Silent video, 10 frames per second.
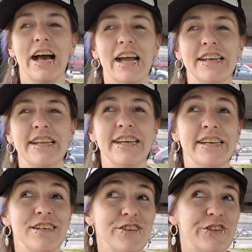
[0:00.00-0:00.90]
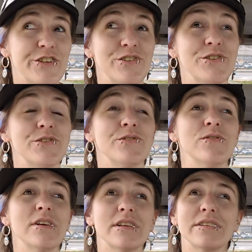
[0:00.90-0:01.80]
I need
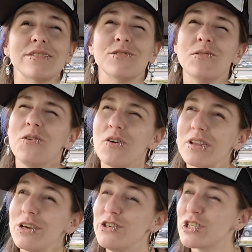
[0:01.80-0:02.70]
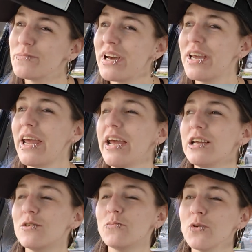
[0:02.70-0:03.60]
to totally use my
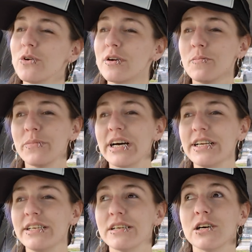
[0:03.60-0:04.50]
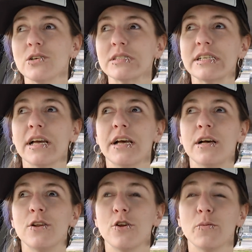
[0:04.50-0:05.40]
cane more, but
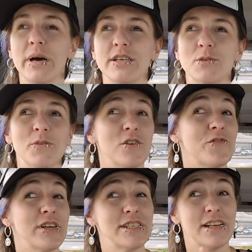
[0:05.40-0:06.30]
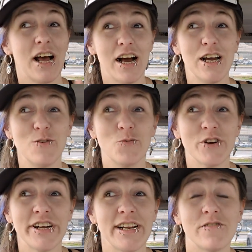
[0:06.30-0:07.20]
nobody is perfect, and I am
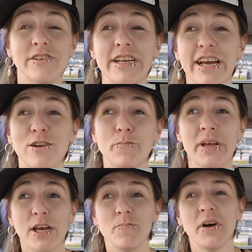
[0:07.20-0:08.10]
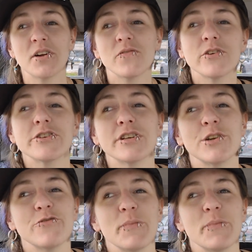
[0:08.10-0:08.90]
working every day to be a better version of